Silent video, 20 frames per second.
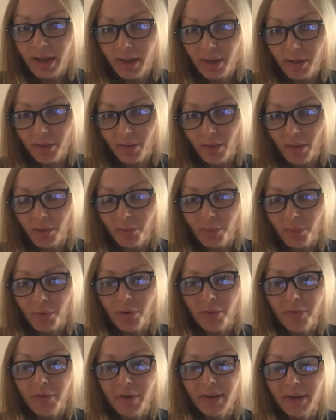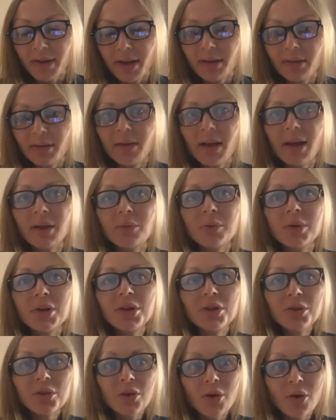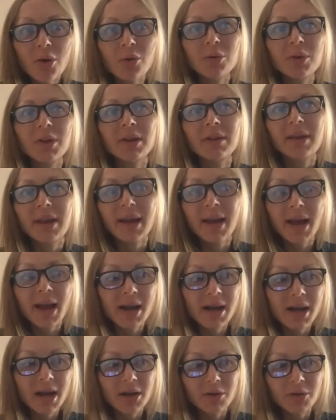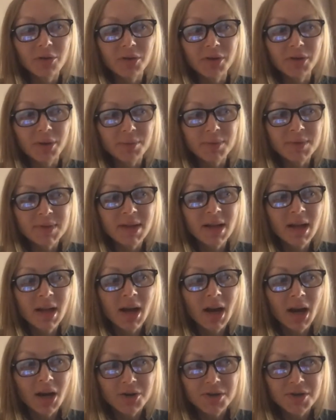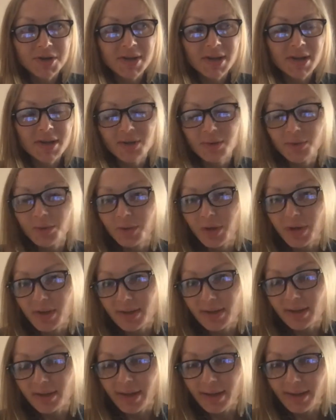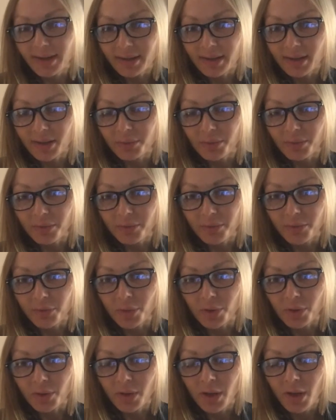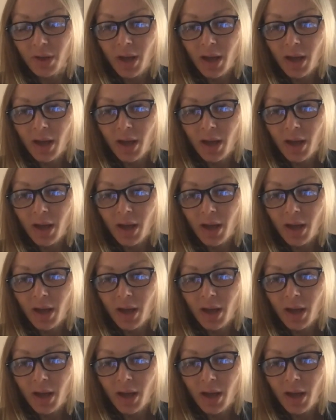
and, and perfect. And, and we know that the AI algorithms are just as good as the data that we fuel.